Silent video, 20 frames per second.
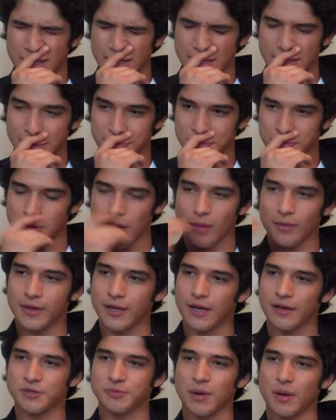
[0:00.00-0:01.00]

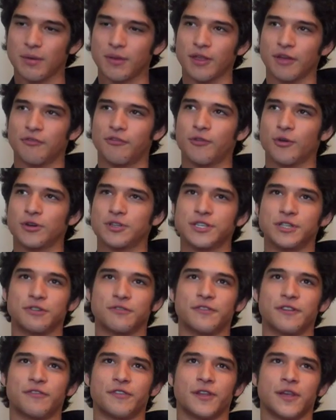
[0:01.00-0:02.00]
I was probably like 14
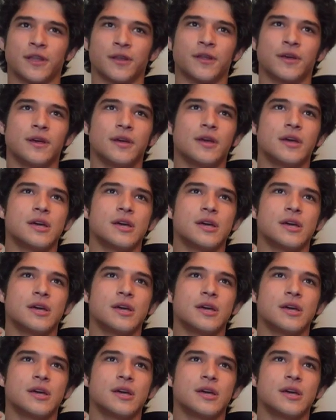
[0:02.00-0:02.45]
or 15,